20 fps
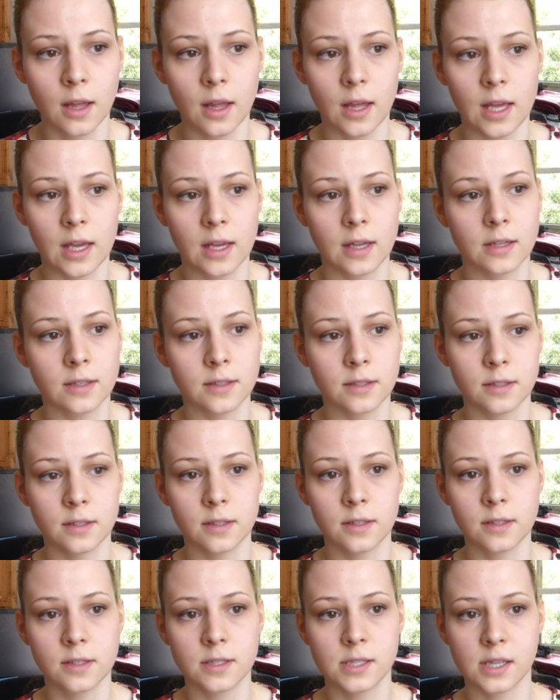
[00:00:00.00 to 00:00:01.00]

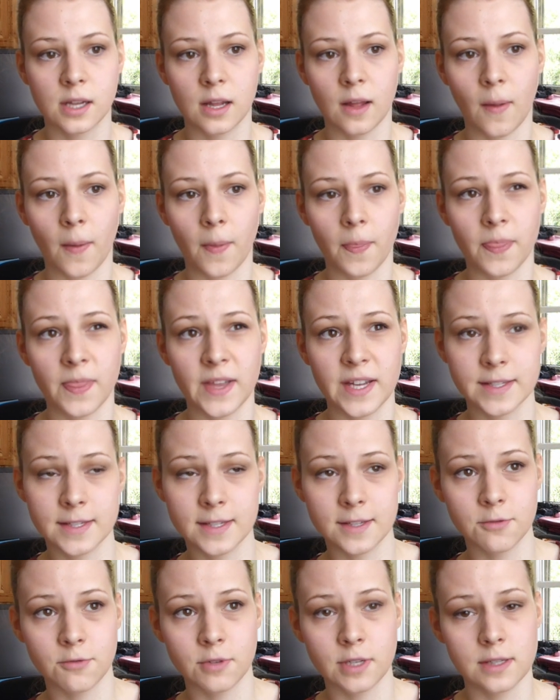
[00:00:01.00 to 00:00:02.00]
and that's
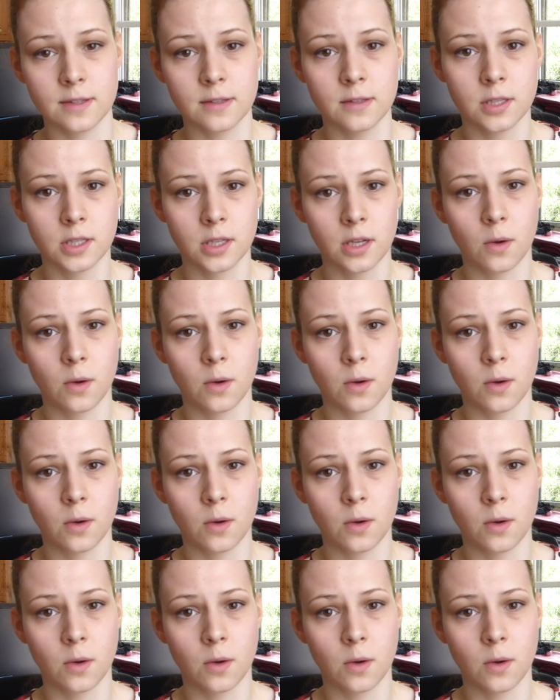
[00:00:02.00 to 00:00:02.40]
the reason